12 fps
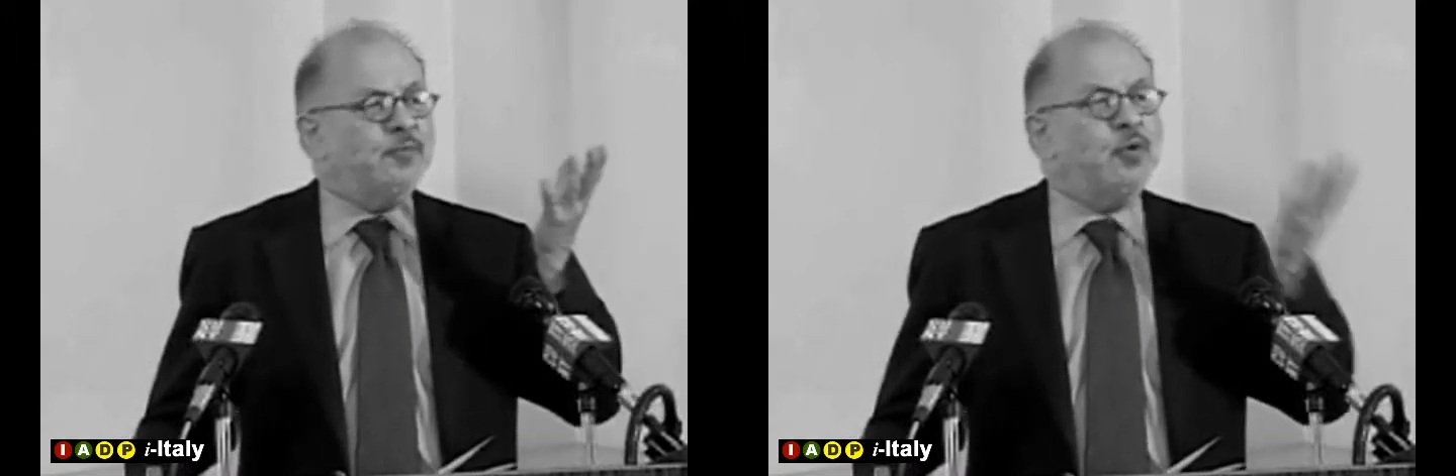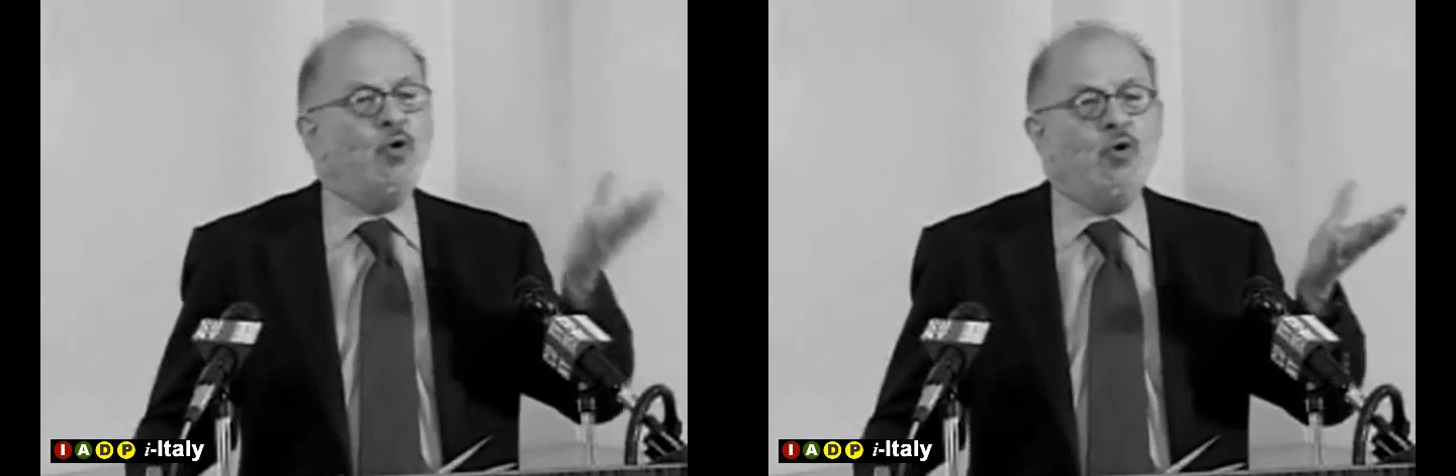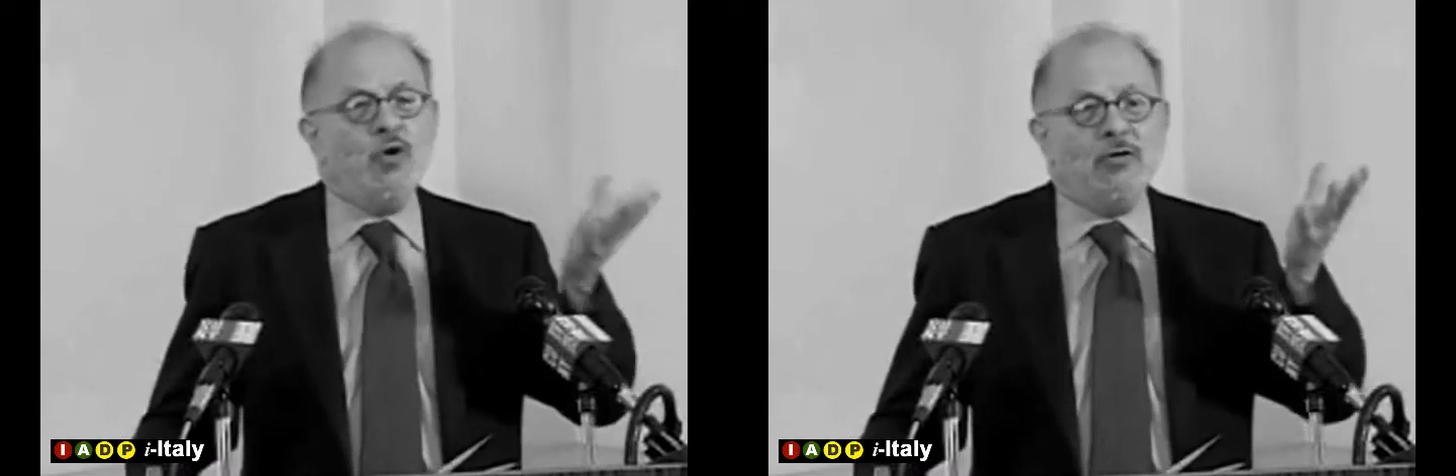
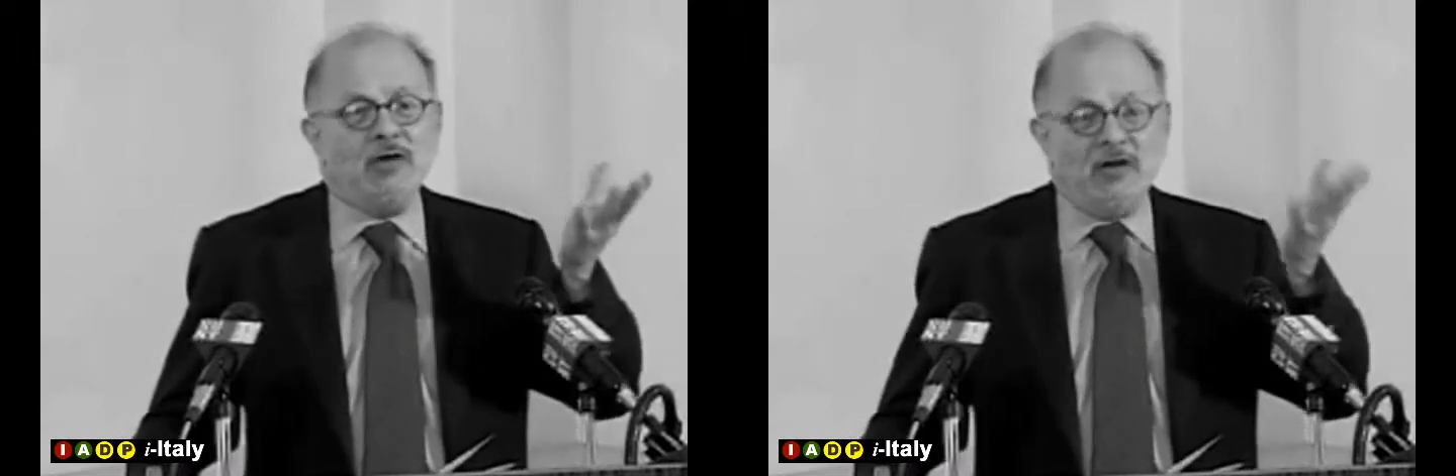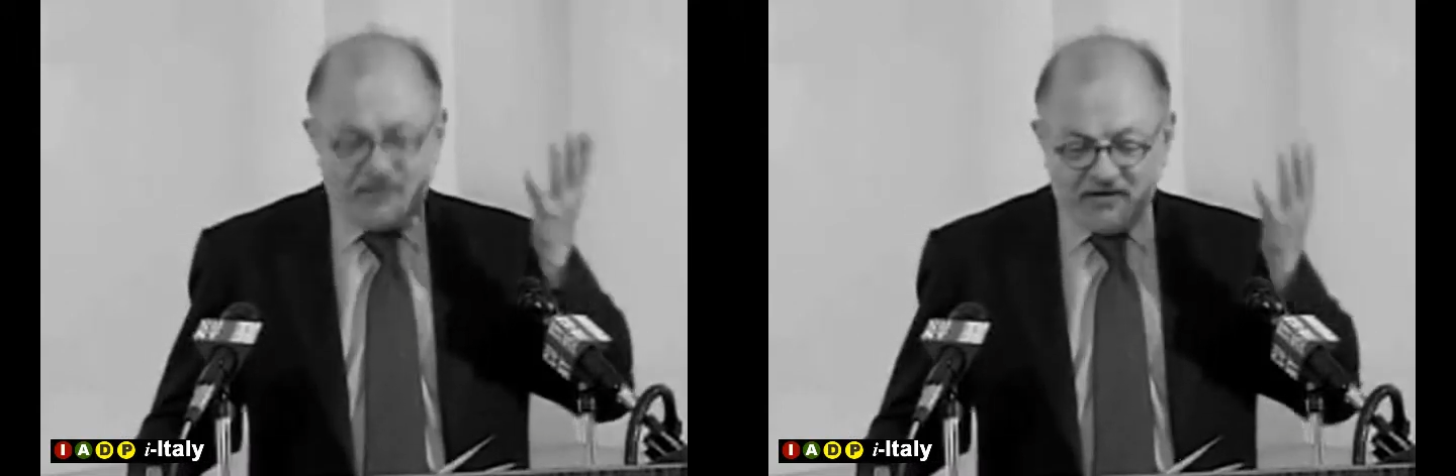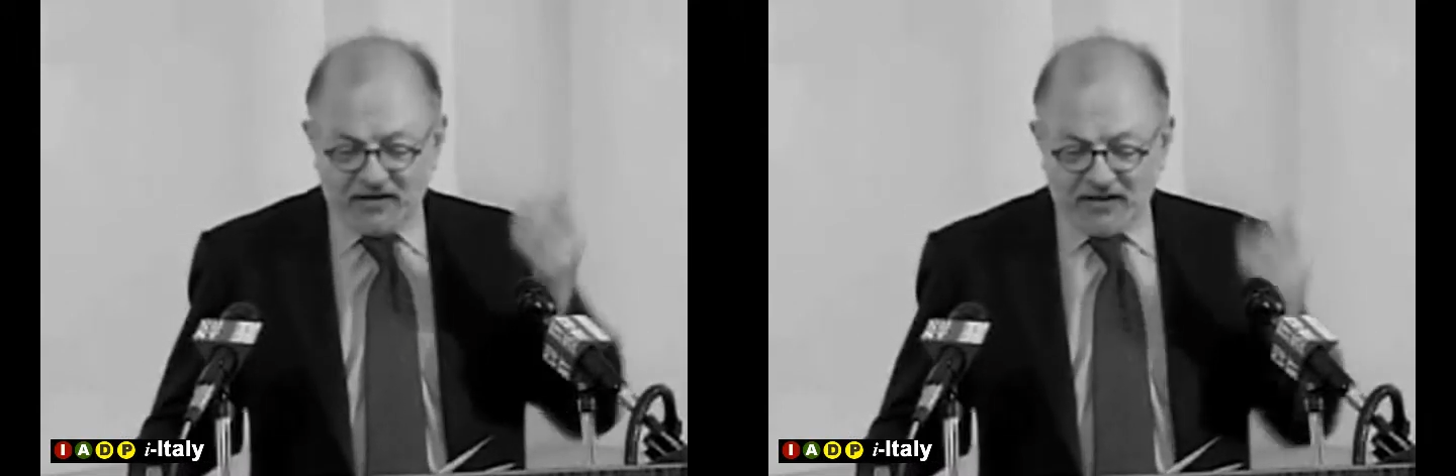poor
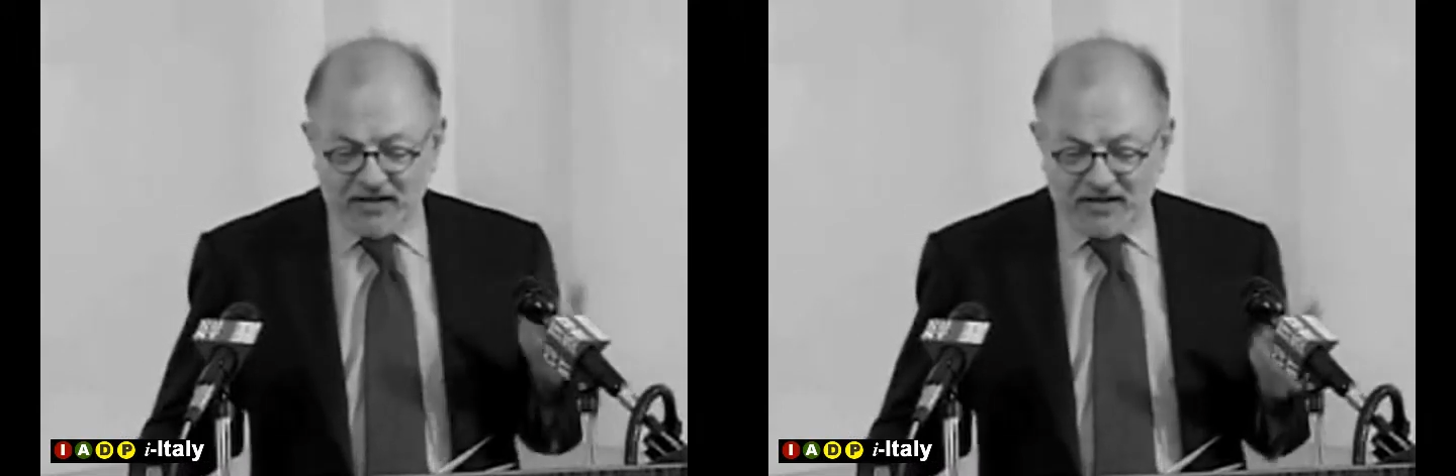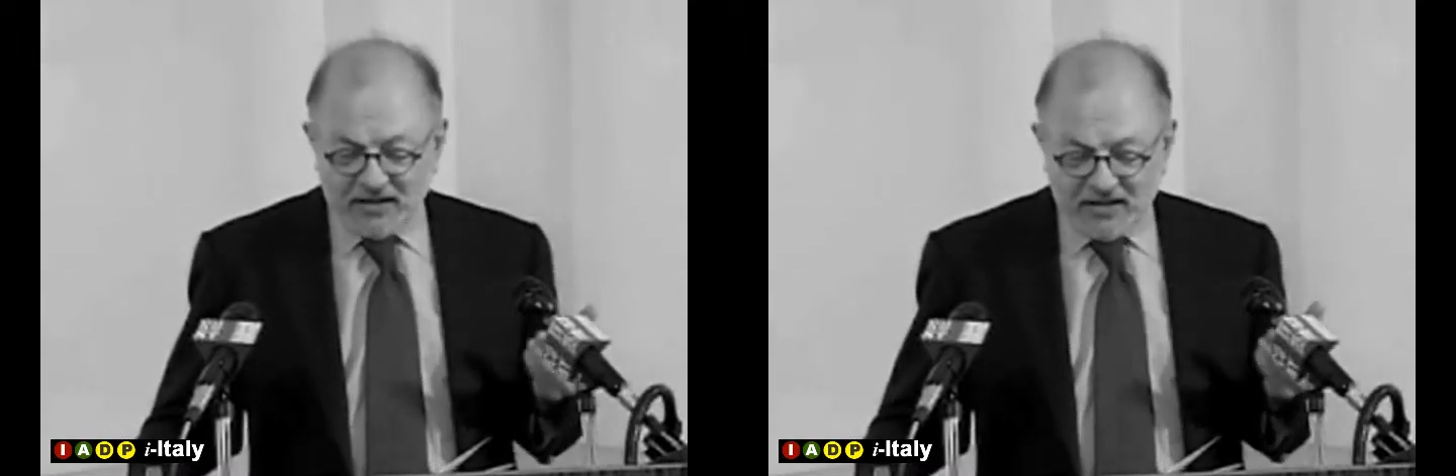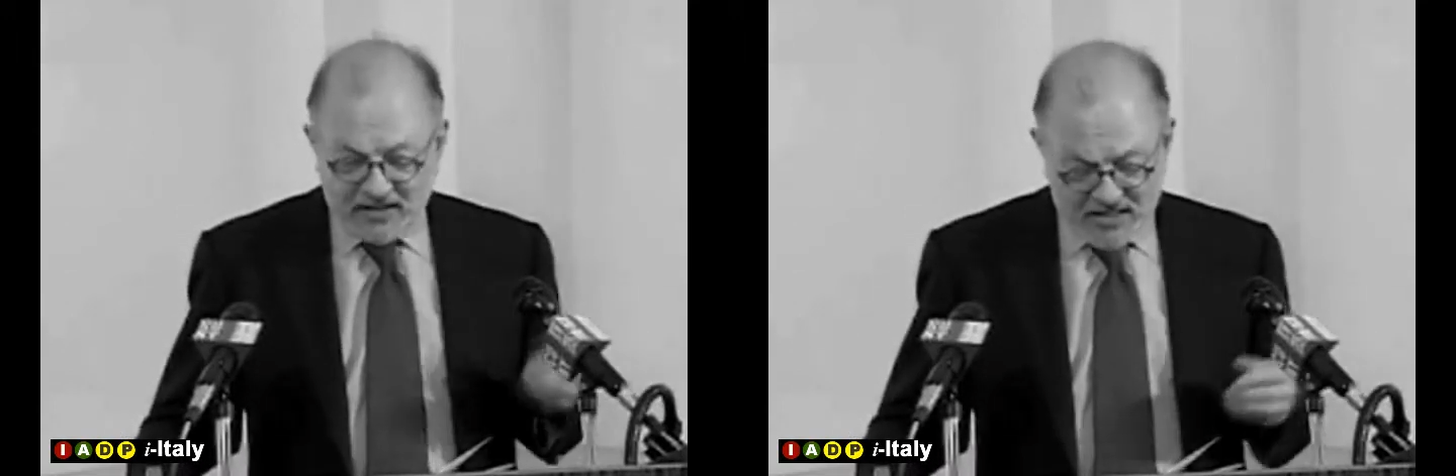of
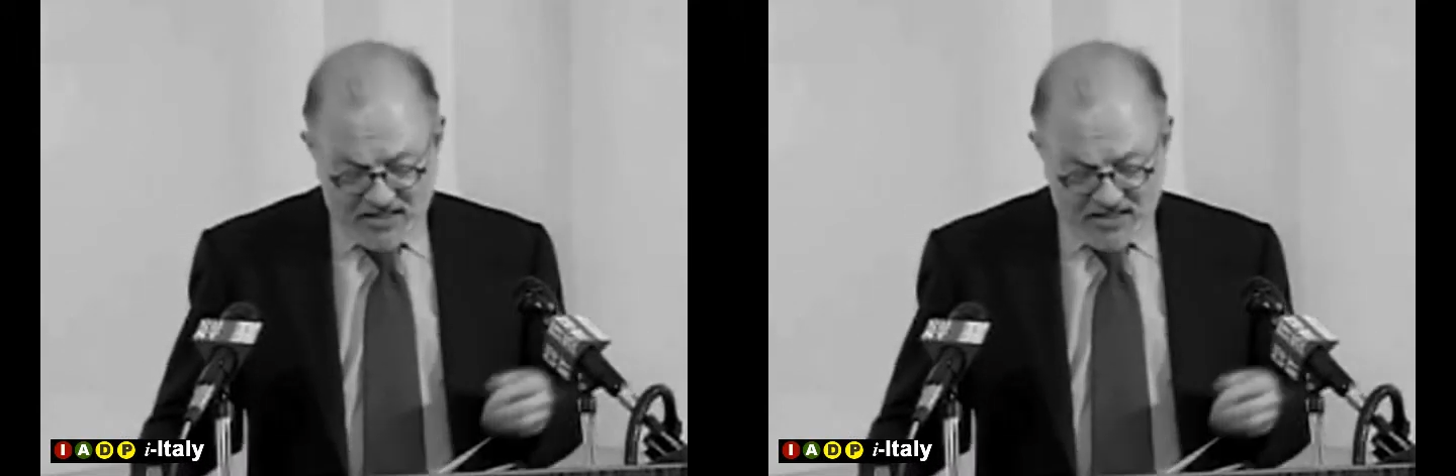Italy,